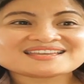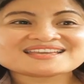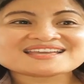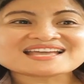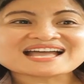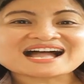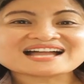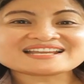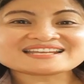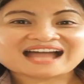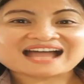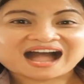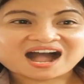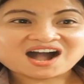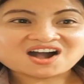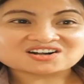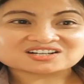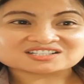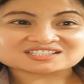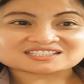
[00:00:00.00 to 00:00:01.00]
An
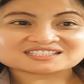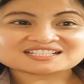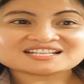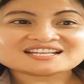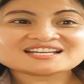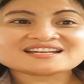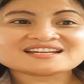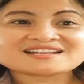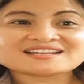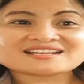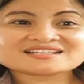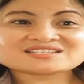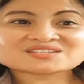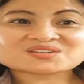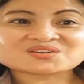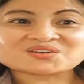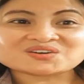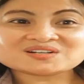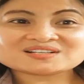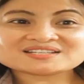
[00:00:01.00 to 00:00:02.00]
owl is
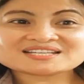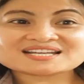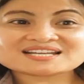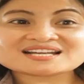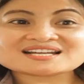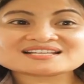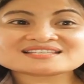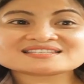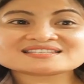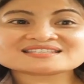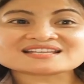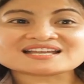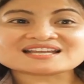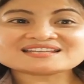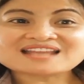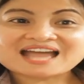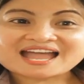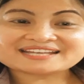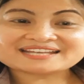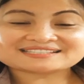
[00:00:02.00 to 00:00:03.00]
called as a
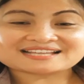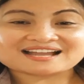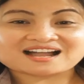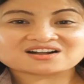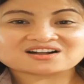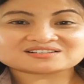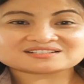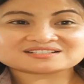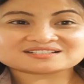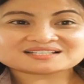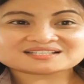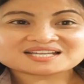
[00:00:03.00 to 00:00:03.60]
night owl